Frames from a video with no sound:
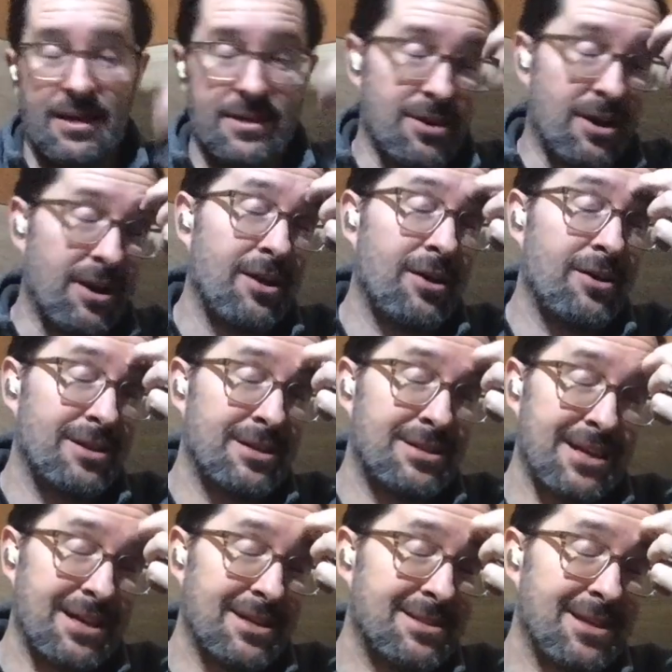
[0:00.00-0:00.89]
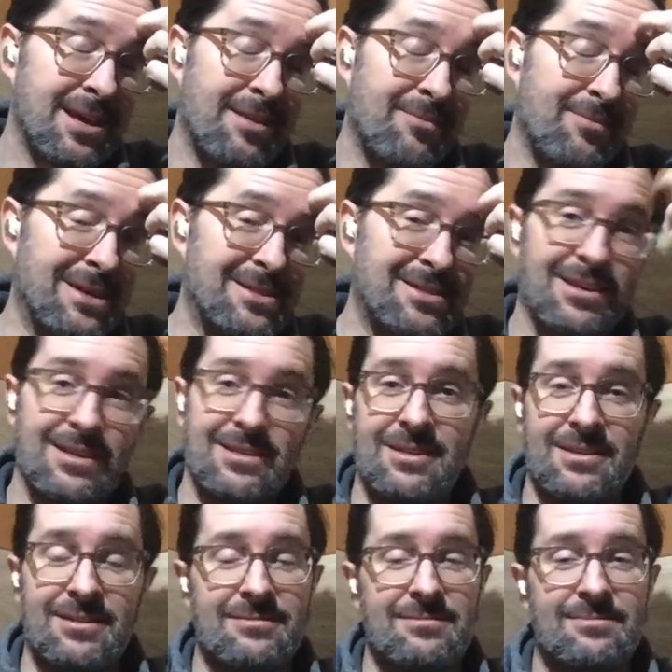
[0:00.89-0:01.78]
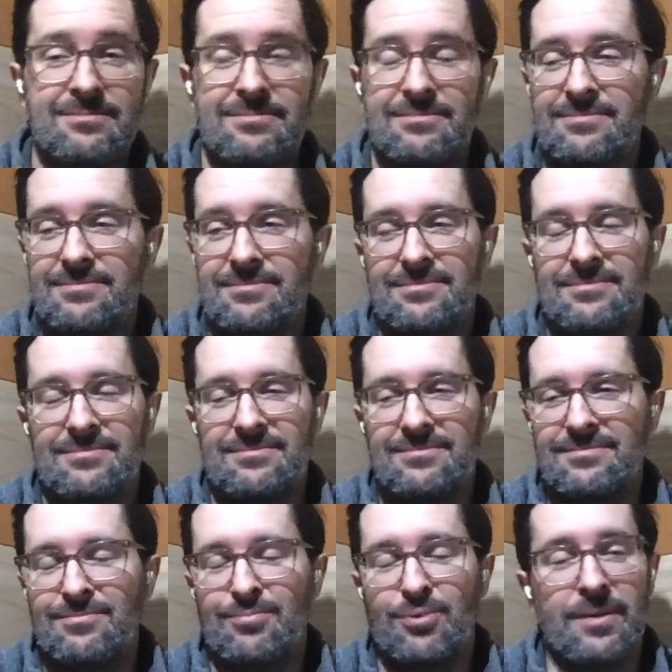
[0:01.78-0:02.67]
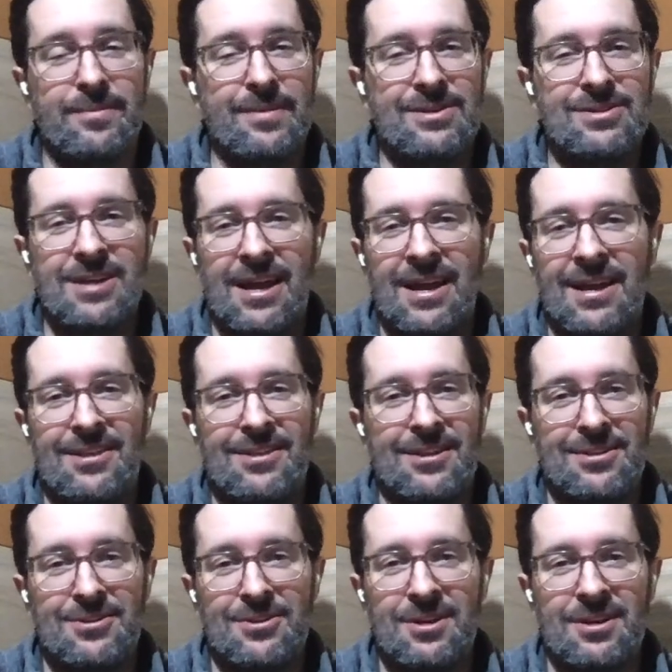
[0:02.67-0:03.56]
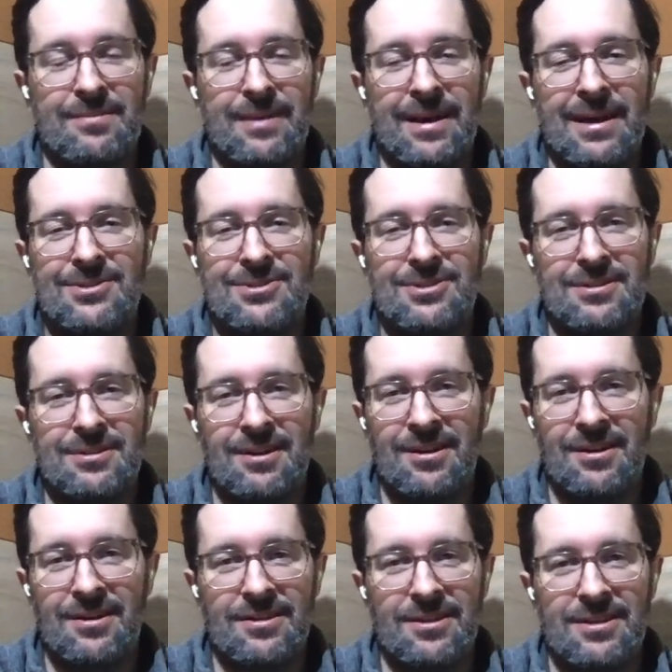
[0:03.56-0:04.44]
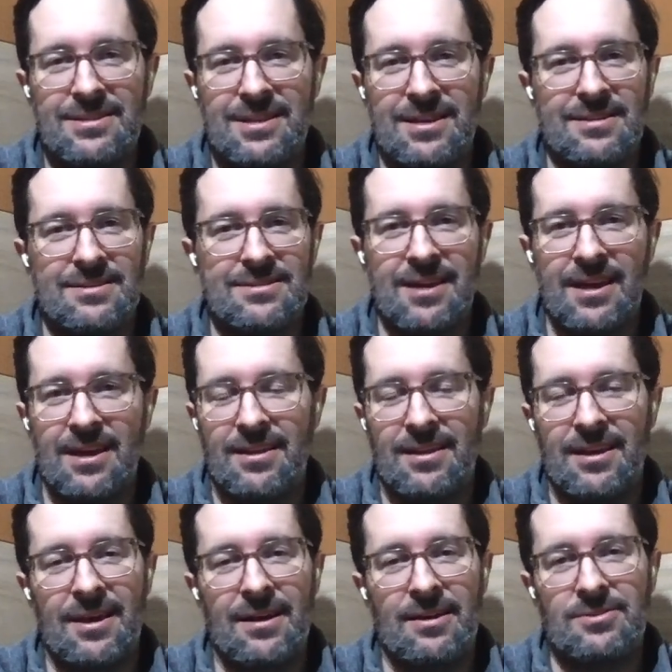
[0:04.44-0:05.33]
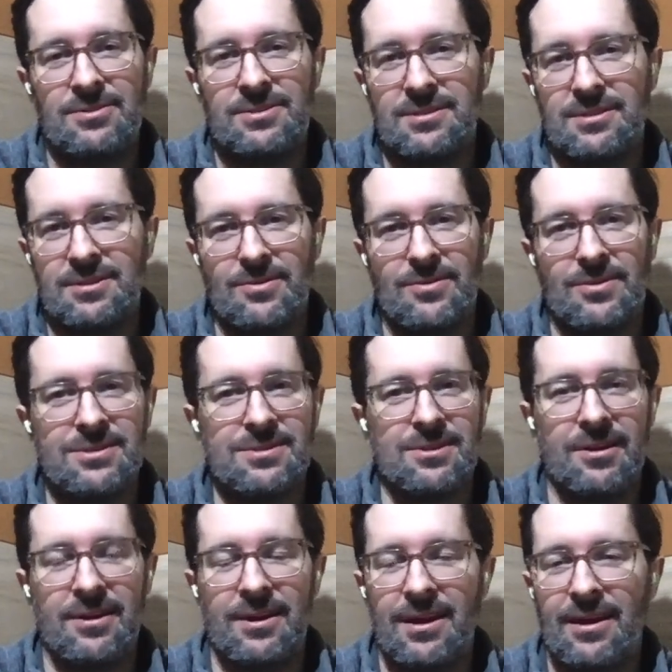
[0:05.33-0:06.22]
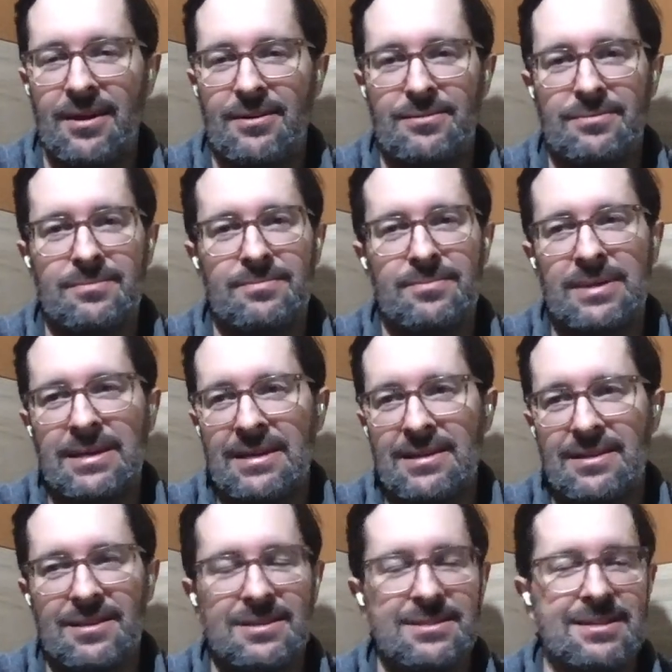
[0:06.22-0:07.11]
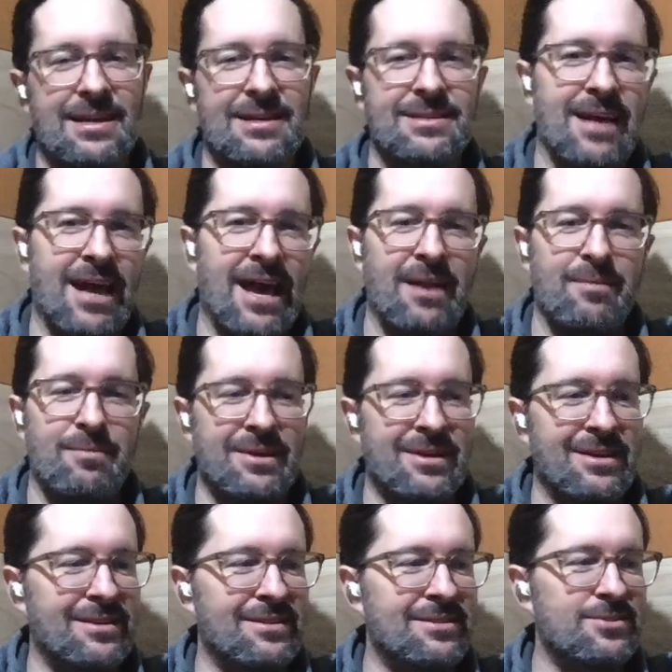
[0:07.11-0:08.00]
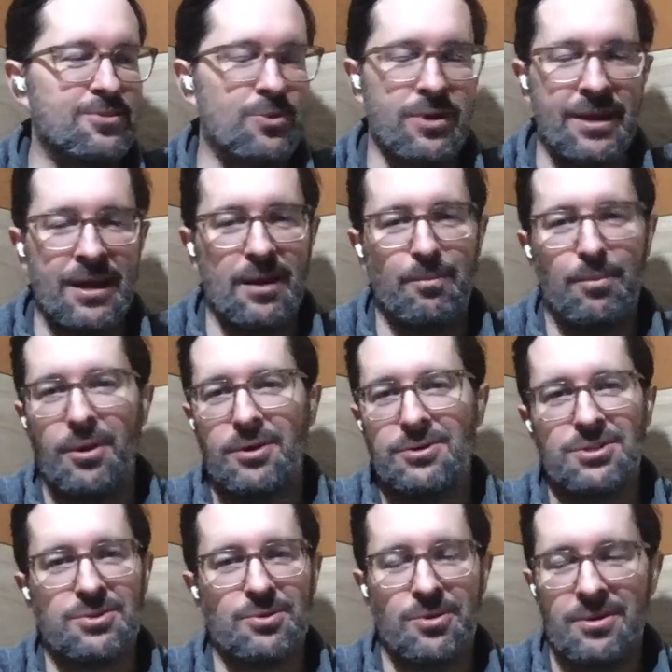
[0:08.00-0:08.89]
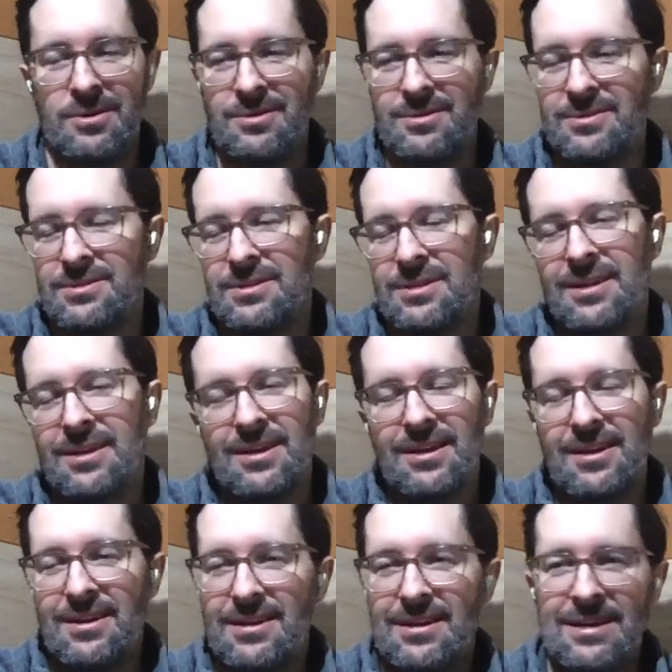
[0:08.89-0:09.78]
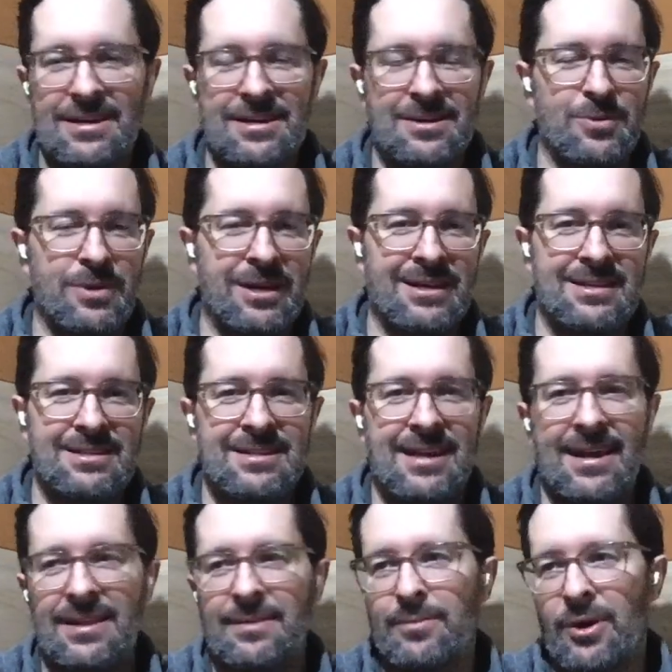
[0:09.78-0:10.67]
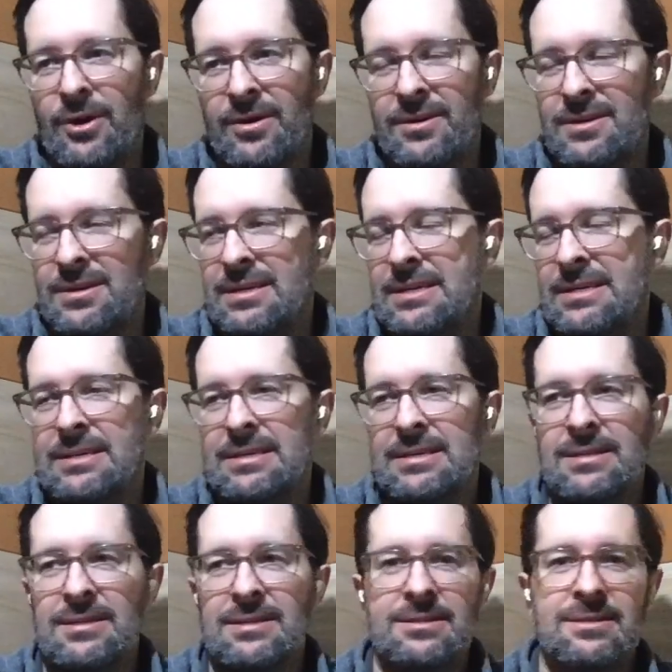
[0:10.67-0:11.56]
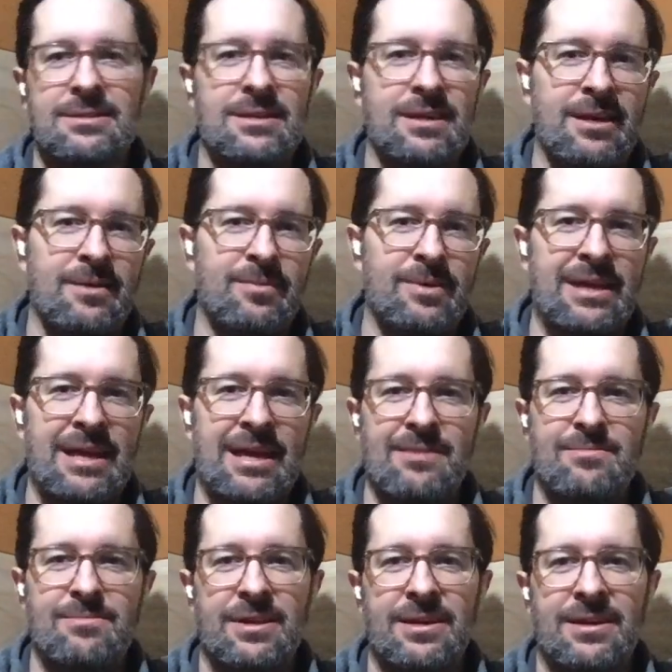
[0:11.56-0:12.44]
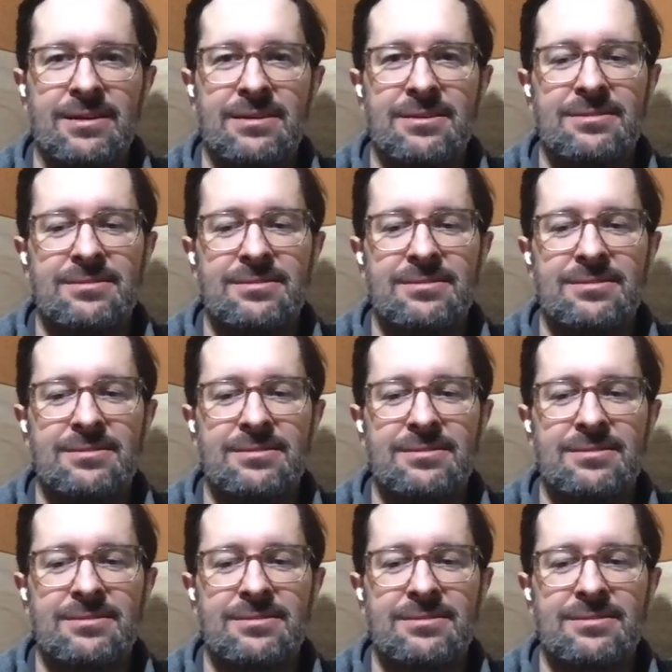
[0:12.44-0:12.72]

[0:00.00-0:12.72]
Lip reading: I started out at the sales side. I've basically done pretty much anything you can imagine on the sales side of the house. So I started out being the sales admin, sorting out purchase orders, went into telemarketing, became